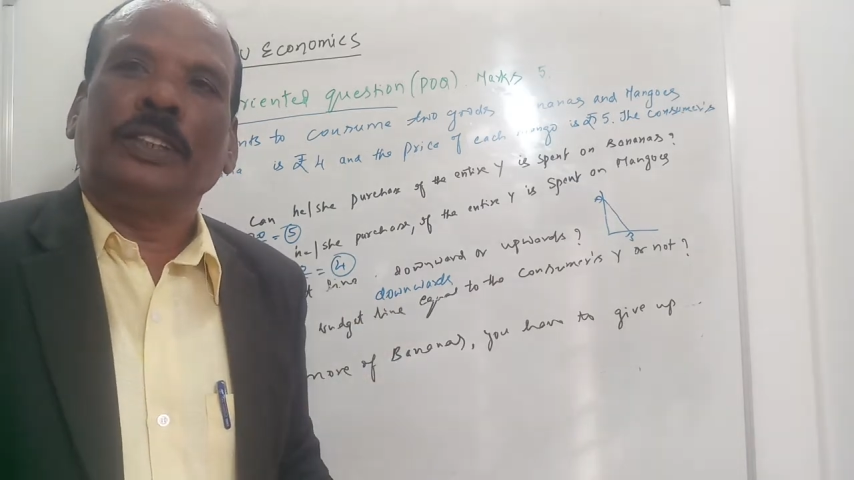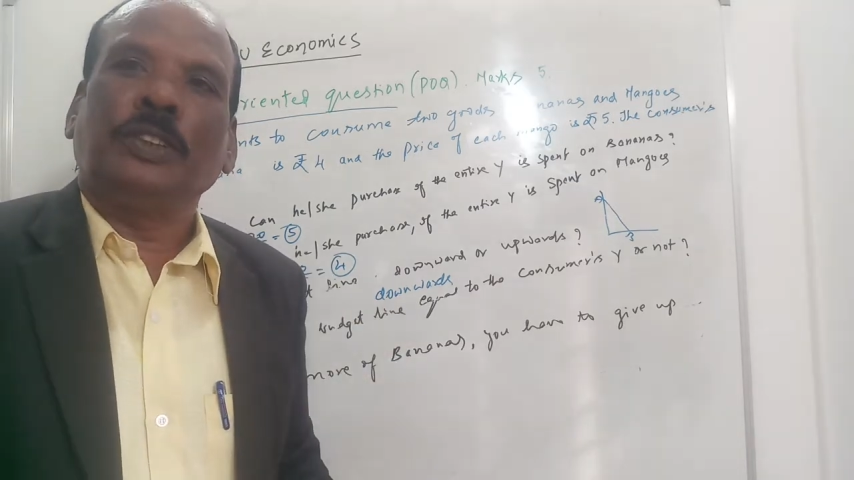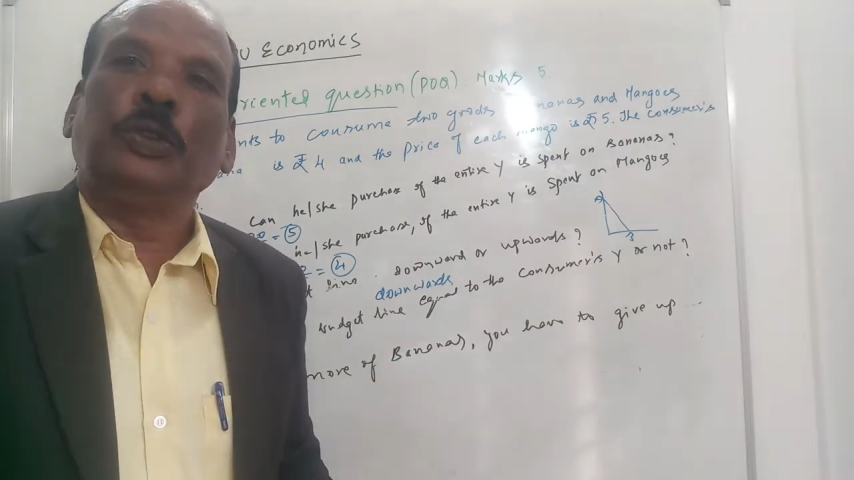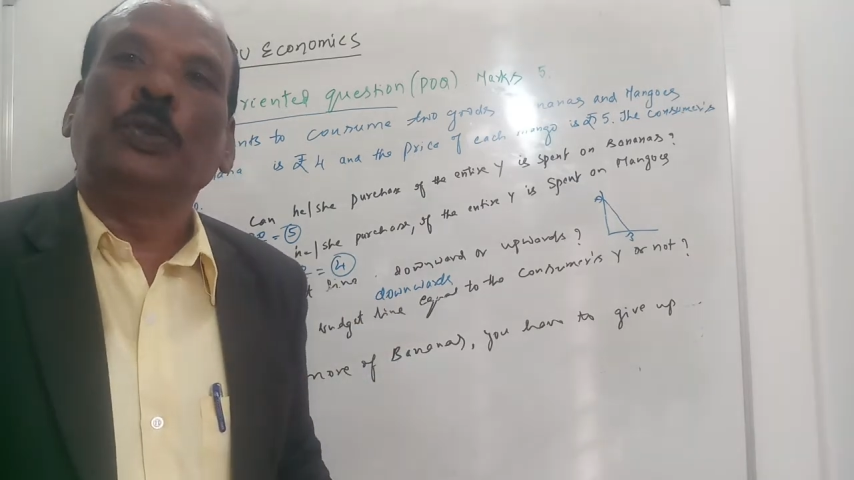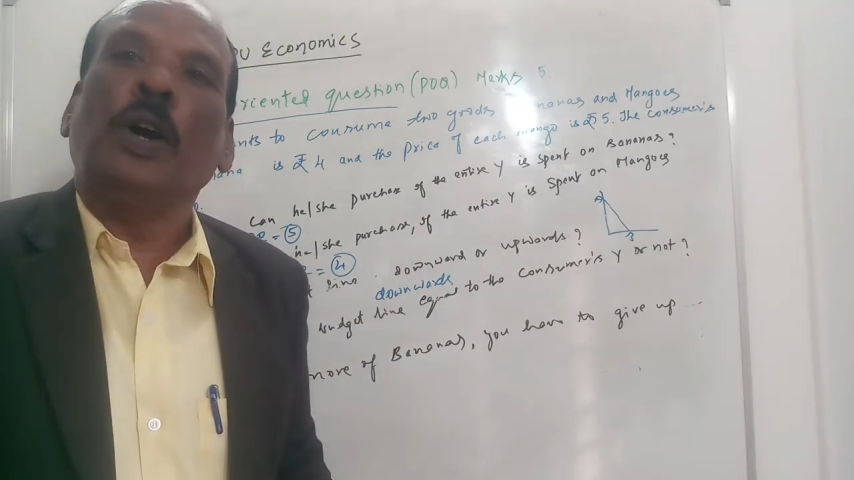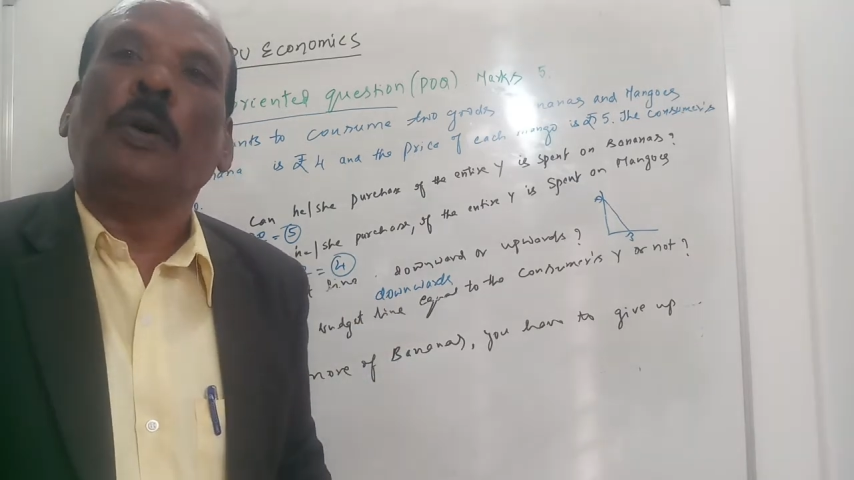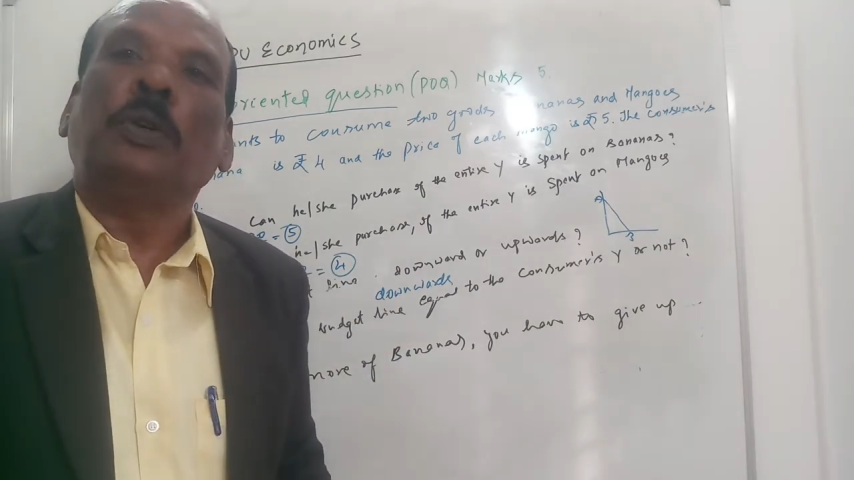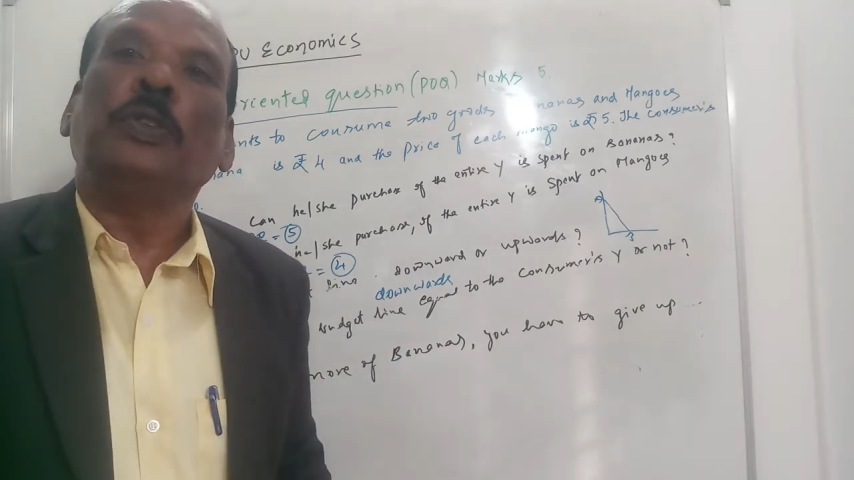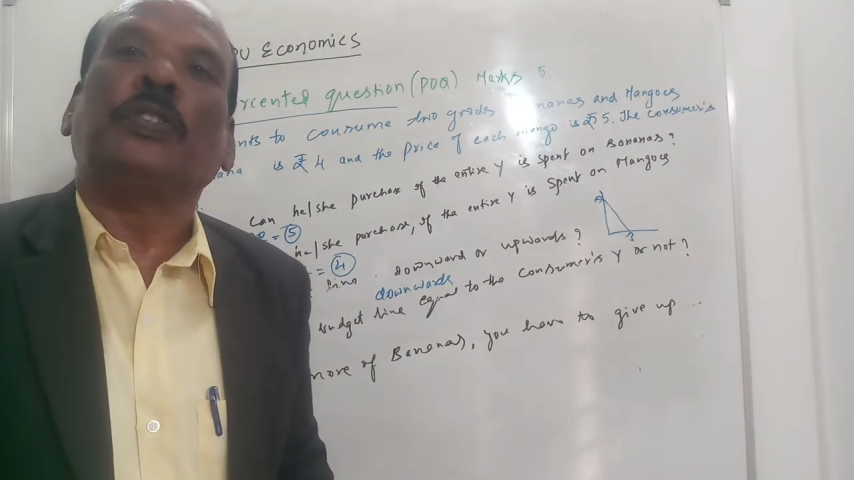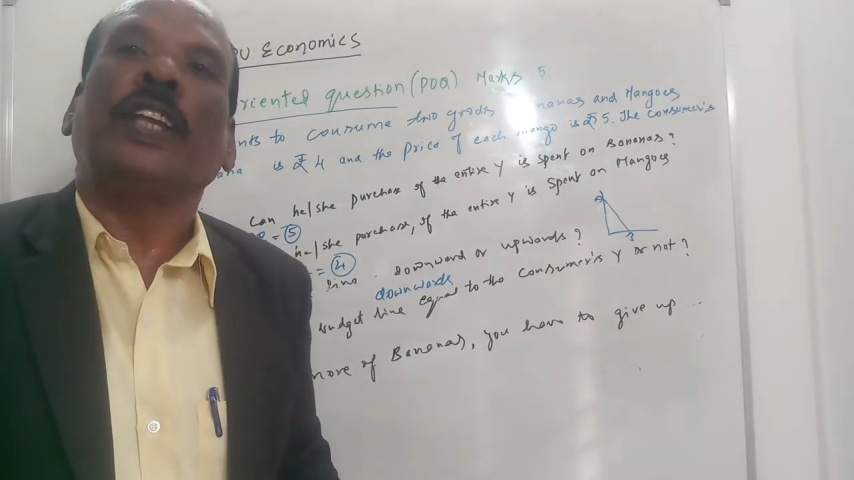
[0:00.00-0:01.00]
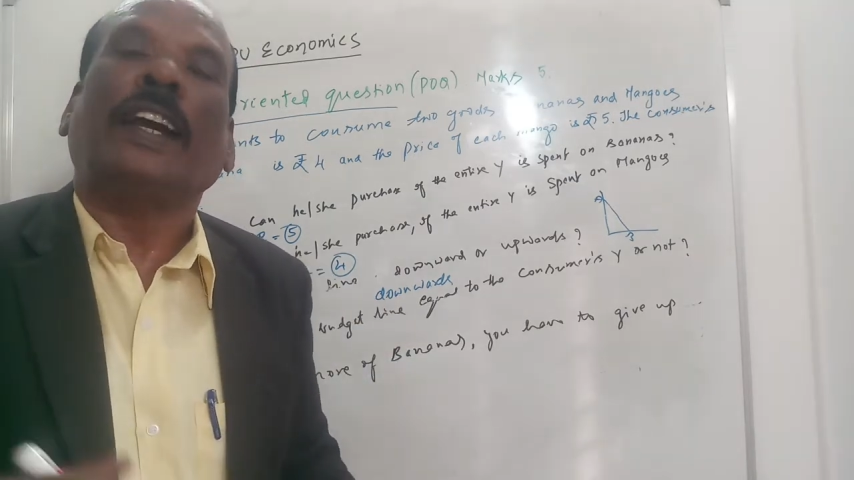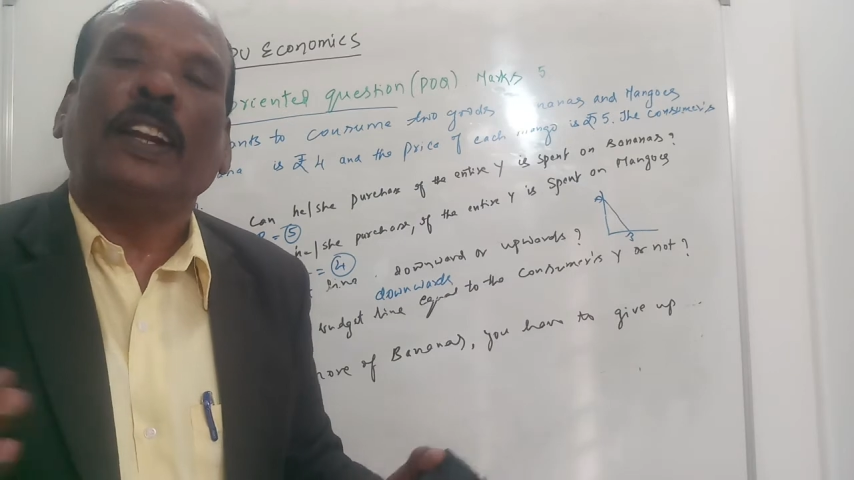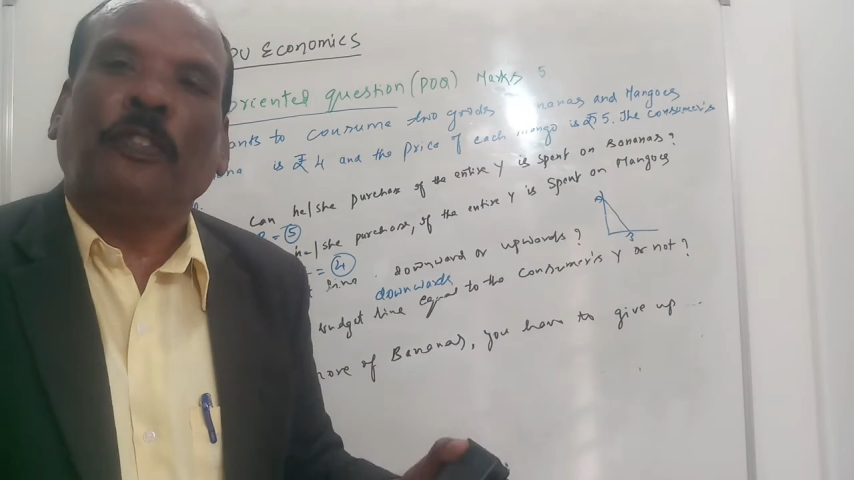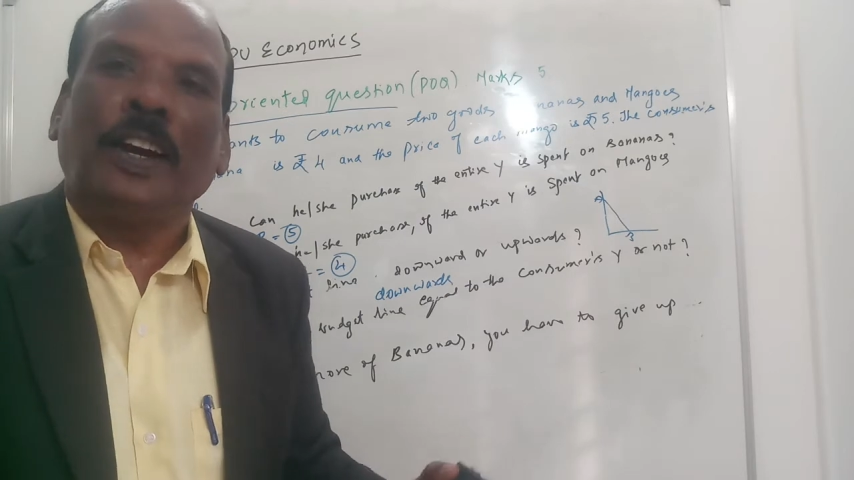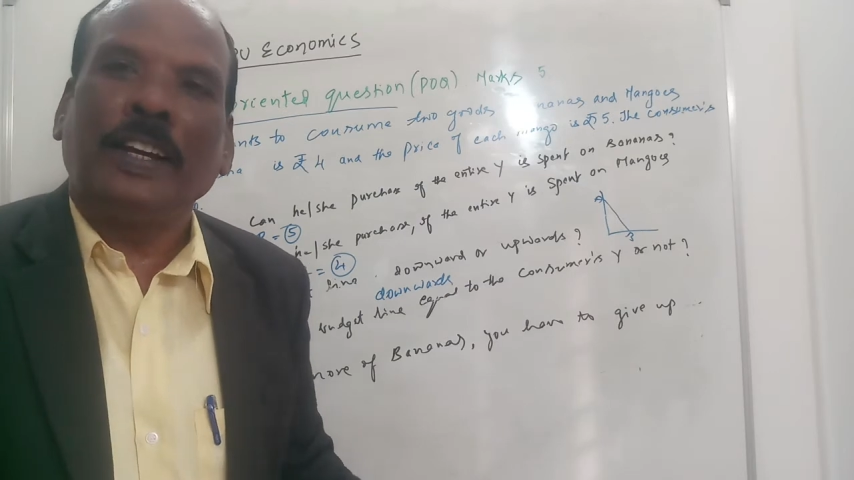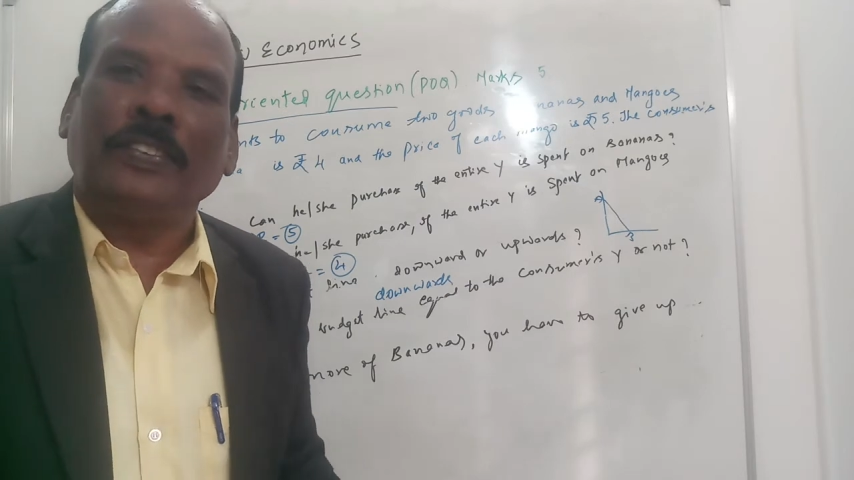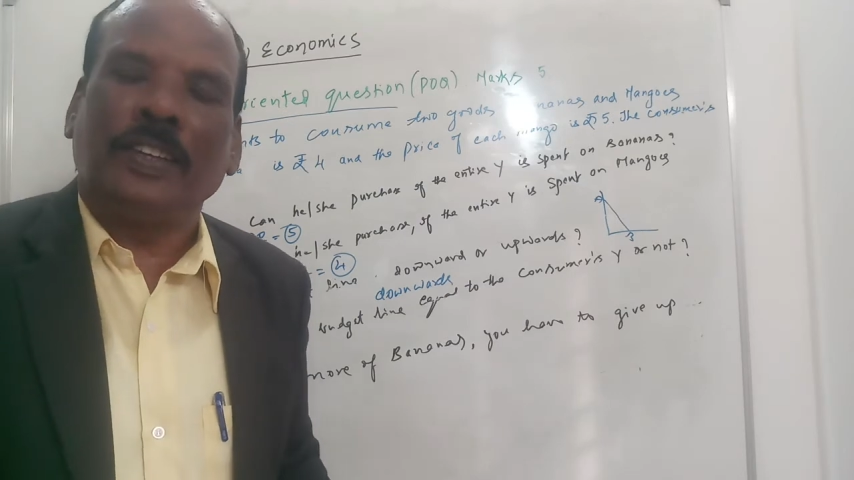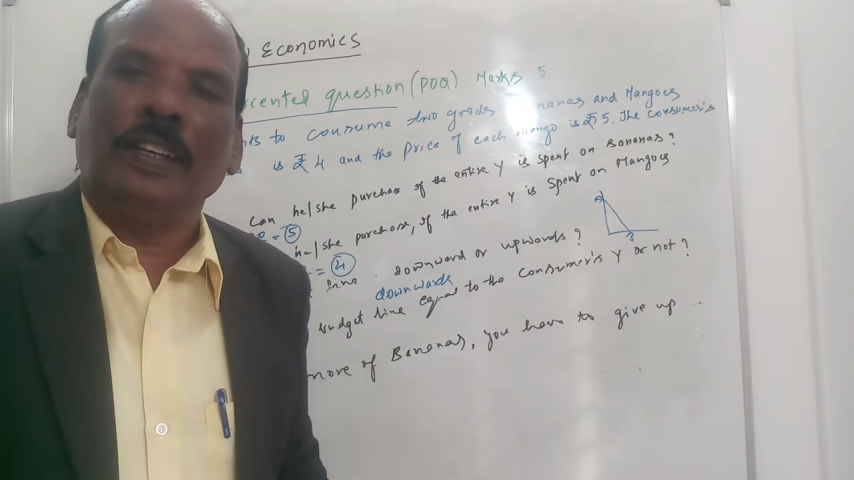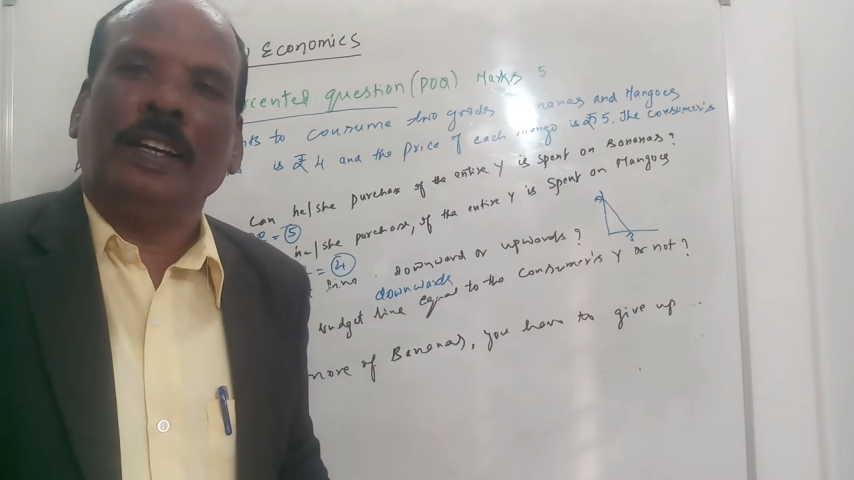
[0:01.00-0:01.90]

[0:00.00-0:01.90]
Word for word: you have to sacrifice